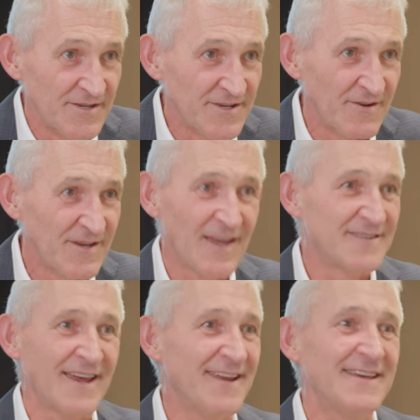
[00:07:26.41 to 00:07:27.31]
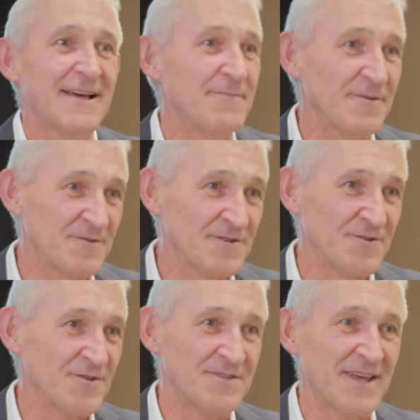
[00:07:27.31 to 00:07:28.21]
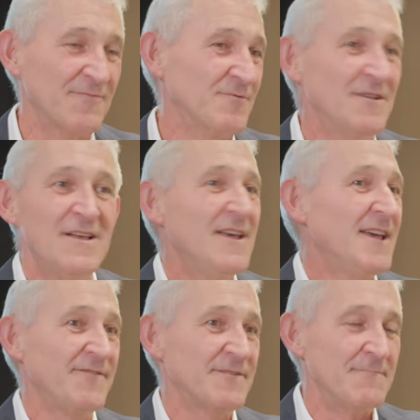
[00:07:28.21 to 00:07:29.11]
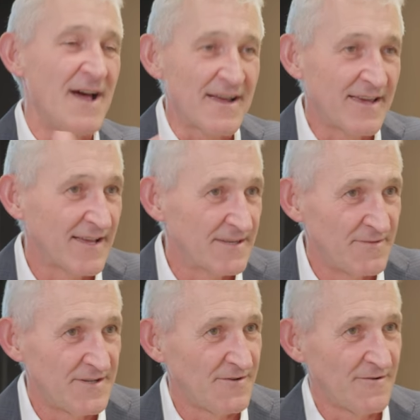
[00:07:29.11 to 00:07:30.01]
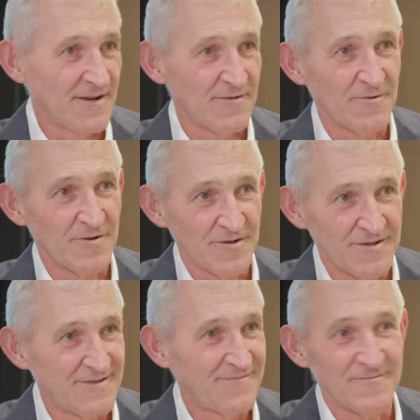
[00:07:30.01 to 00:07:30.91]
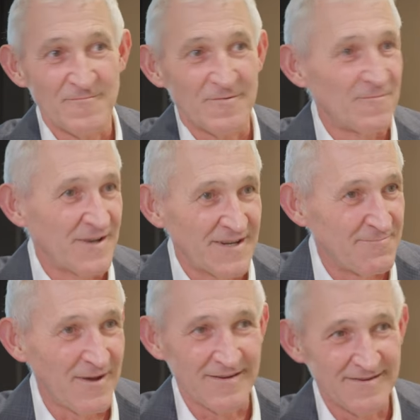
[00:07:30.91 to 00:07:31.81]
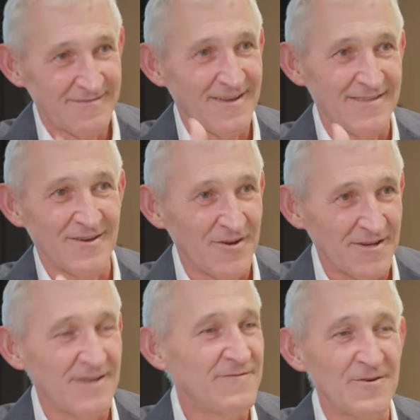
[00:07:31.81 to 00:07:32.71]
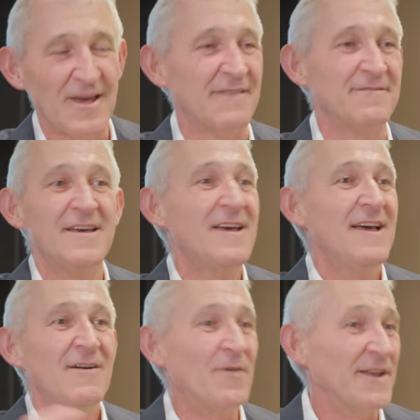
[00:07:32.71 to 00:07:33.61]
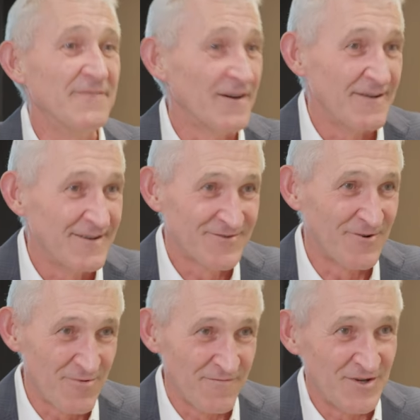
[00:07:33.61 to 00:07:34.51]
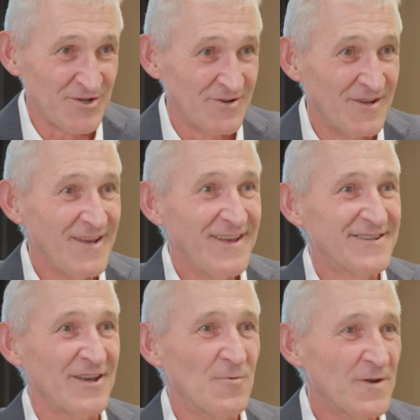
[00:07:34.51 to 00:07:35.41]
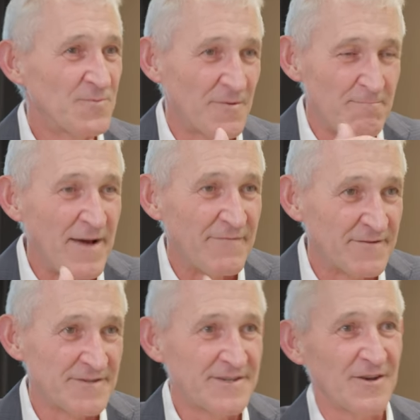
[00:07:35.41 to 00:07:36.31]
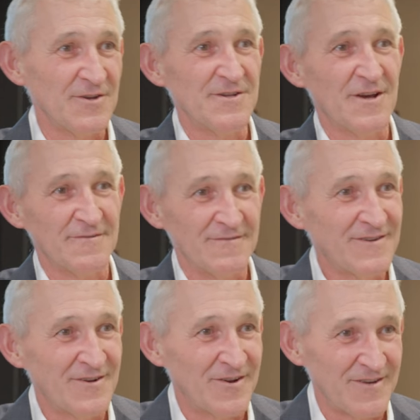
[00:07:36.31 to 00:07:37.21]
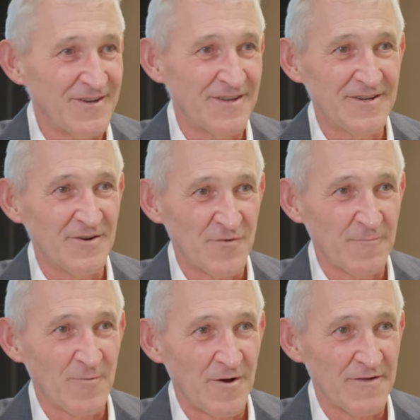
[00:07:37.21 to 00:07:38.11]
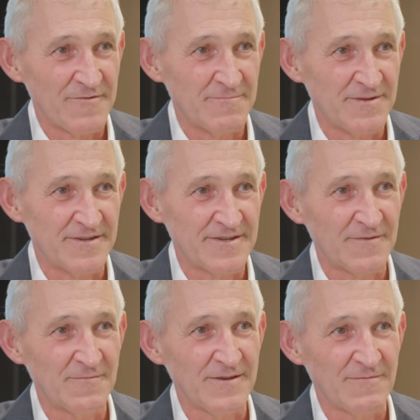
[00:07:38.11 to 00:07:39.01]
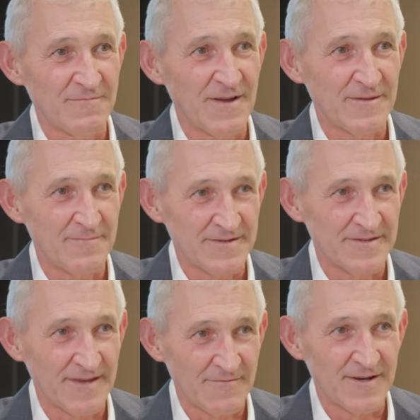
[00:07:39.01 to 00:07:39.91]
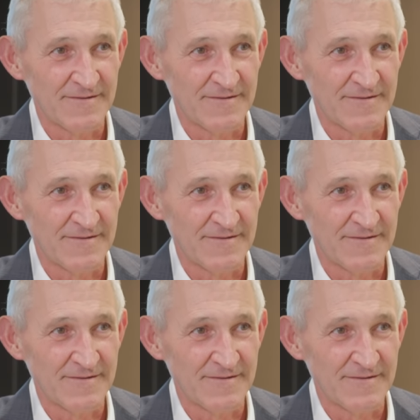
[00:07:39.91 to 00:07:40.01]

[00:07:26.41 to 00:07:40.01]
So as any company would do, you say, well, if the market gets materially worse from what we expect and the earnings, if you have whatever sort of provision, so you always want buffers so you don't, you're not, you, there's no tripwire in the business. So we run the business that way.